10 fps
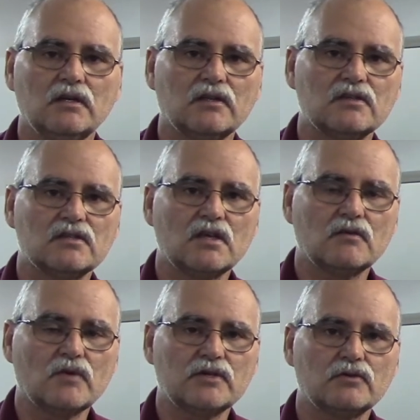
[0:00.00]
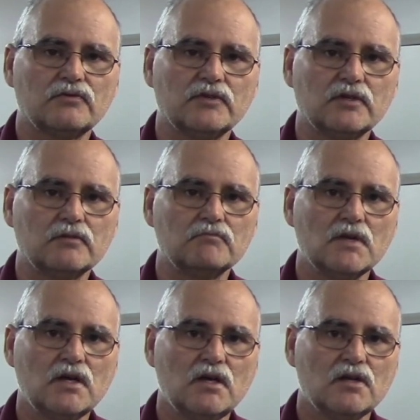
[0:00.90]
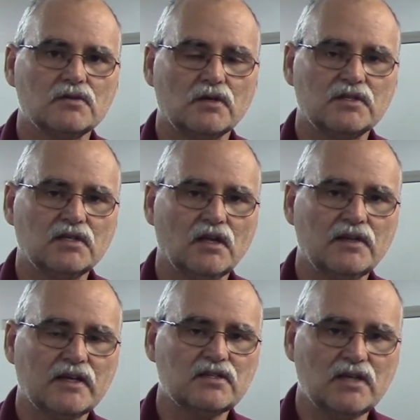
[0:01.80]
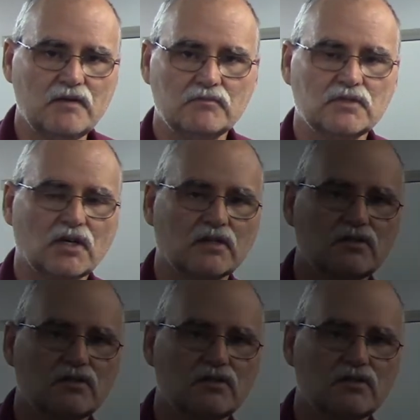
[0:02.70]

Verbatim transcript: get this thing retrofitted. So until next time, talk to